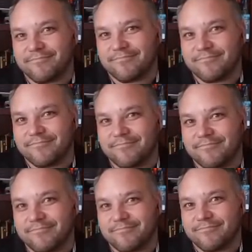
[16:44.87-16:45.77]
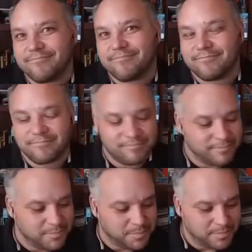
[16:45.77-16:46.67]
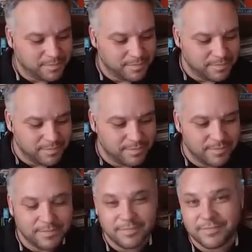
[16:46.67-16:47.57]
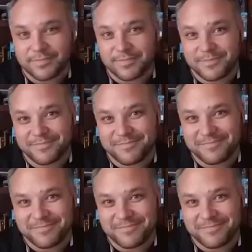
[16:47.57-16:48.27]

No words are spoken by the person on screen.